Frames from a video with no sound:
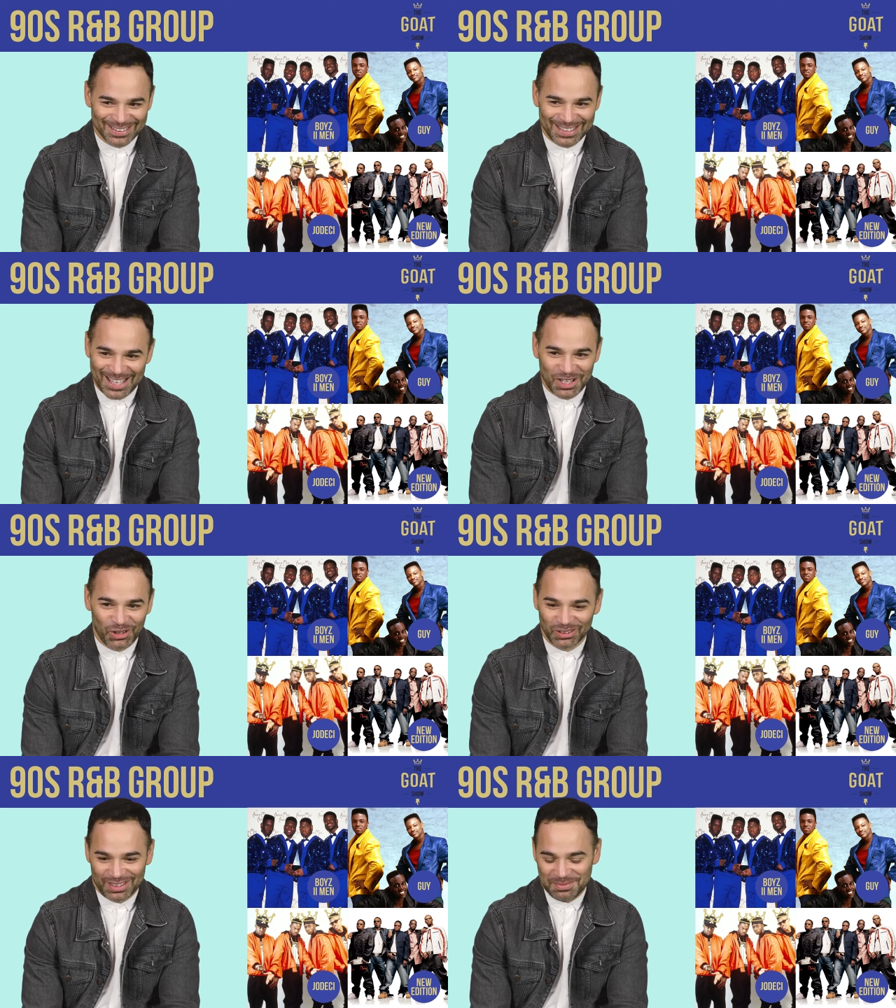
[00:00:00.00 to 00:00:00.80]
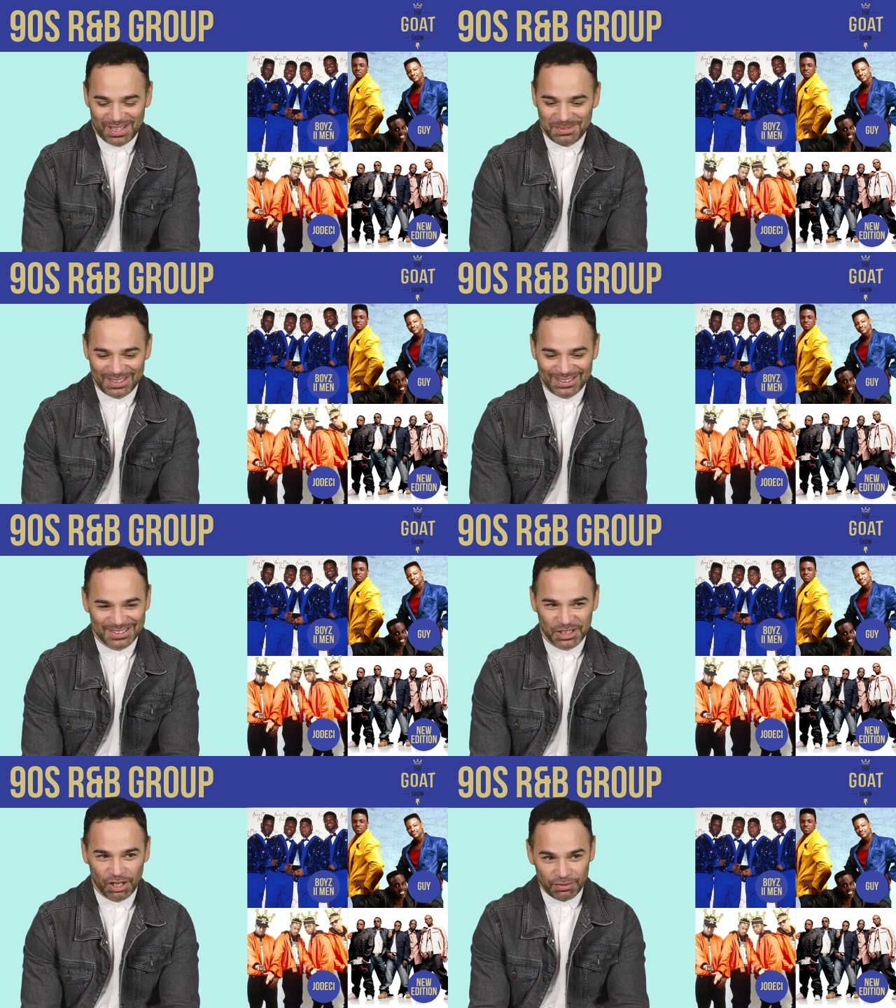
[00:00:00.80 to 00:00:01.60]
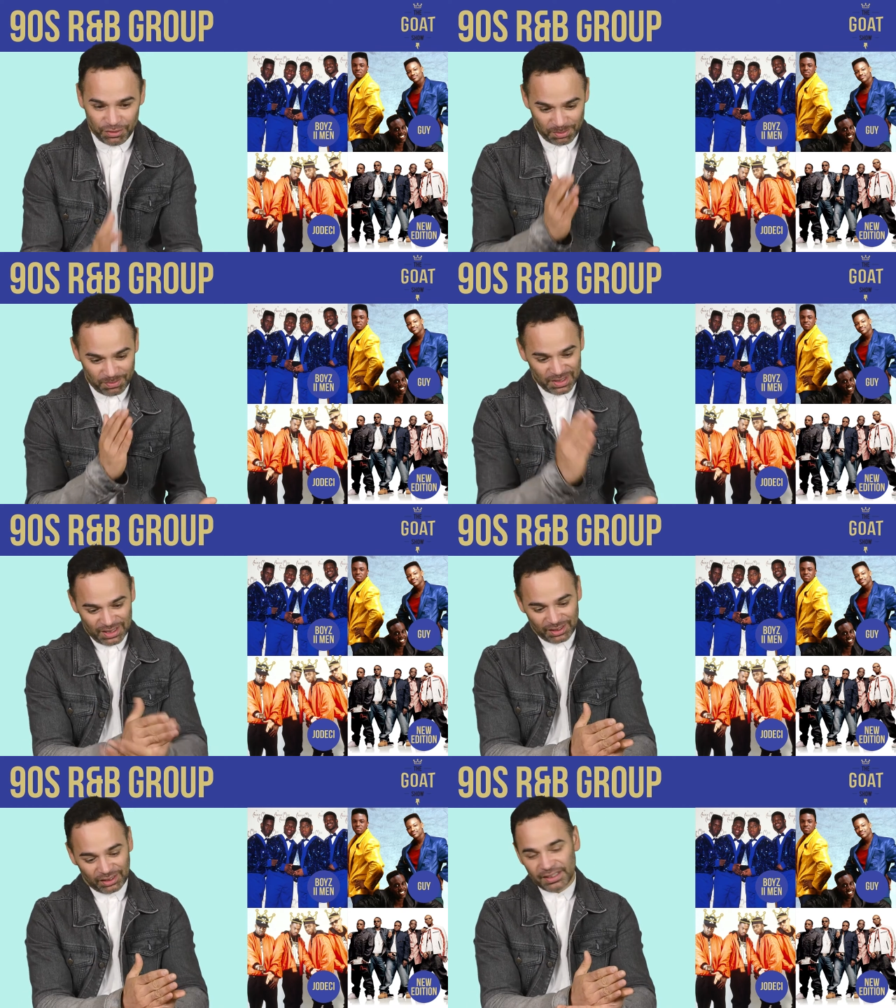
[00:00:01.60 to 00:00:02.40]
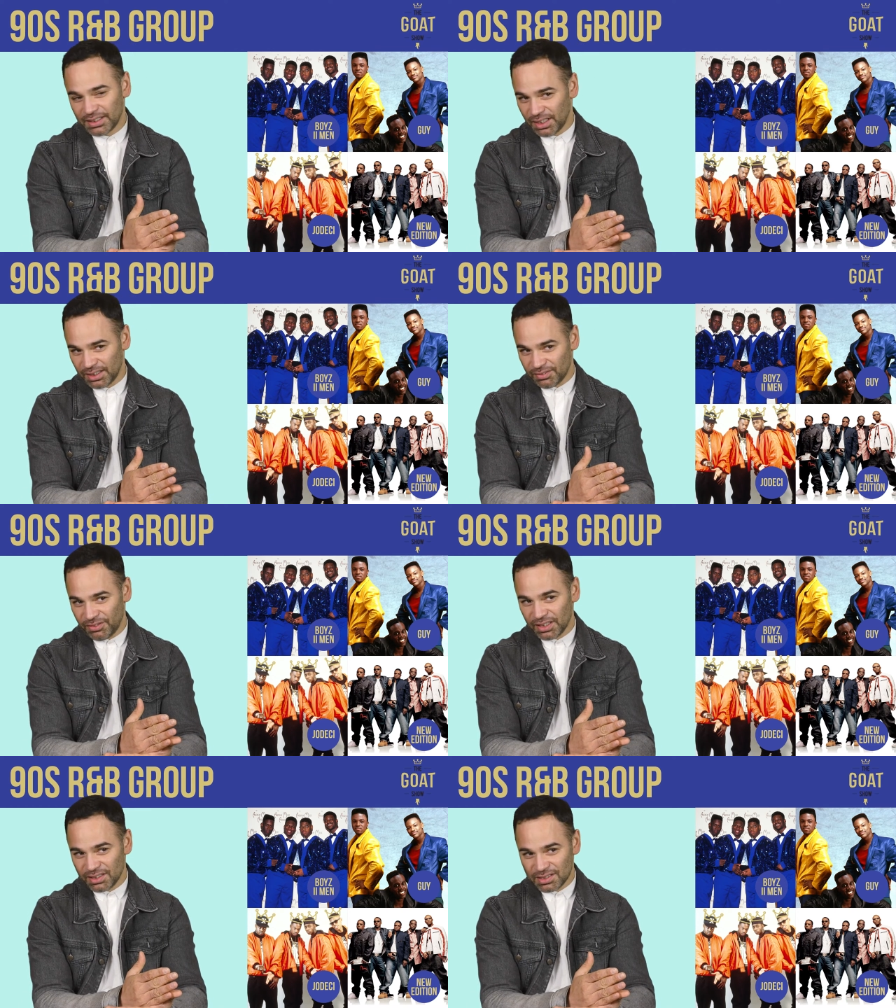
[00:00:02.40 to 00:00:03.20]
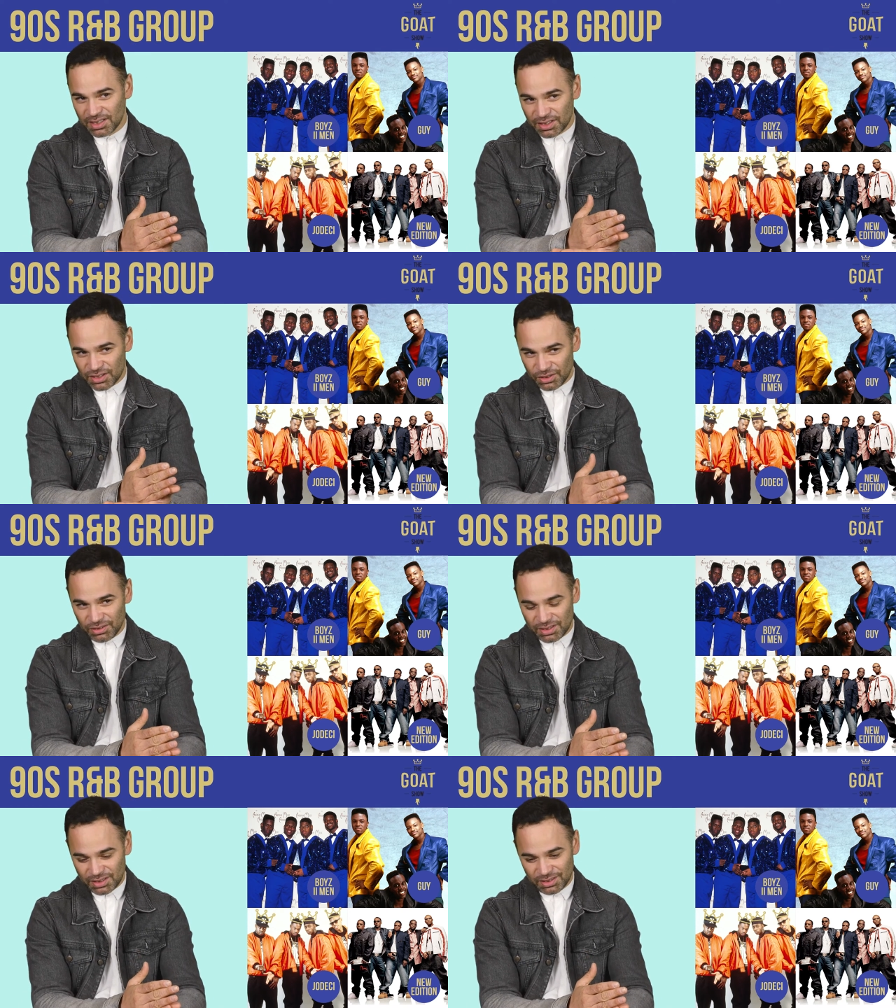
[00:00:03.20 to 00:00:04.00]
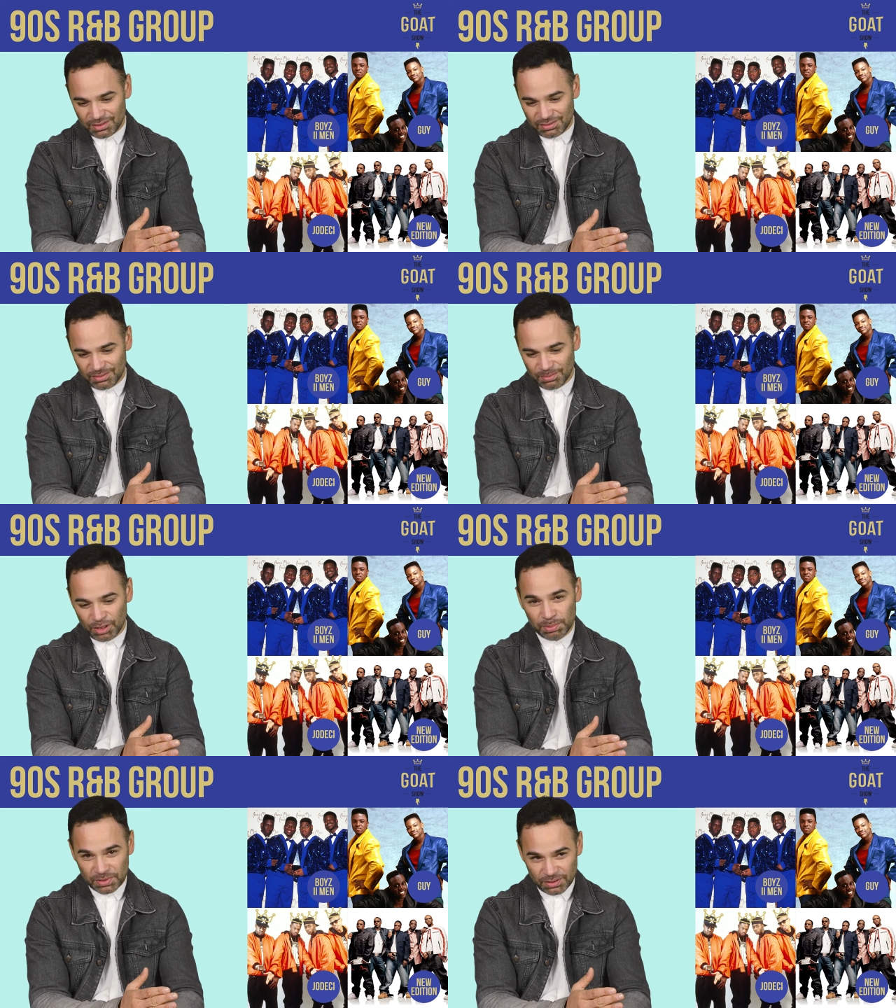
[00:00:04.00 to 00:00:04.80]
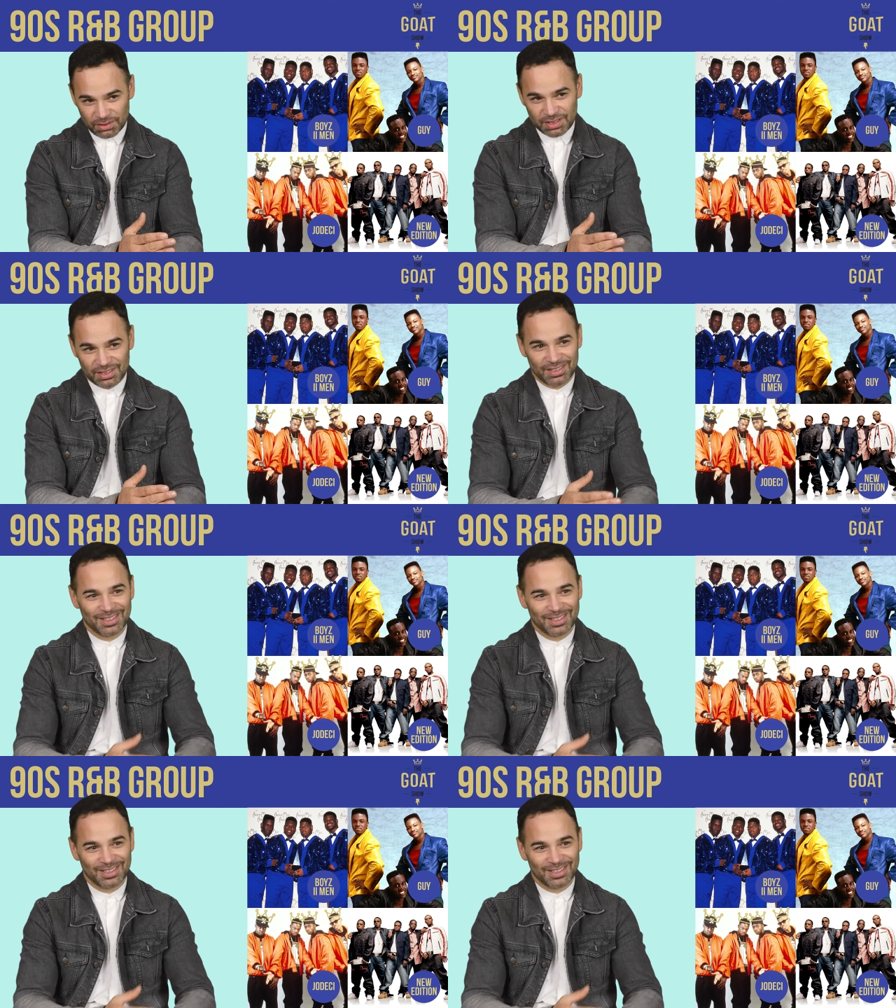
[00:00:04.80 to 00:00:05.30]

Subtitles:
That whole, I mean, to go from clean cut fellas in suits, purple suits,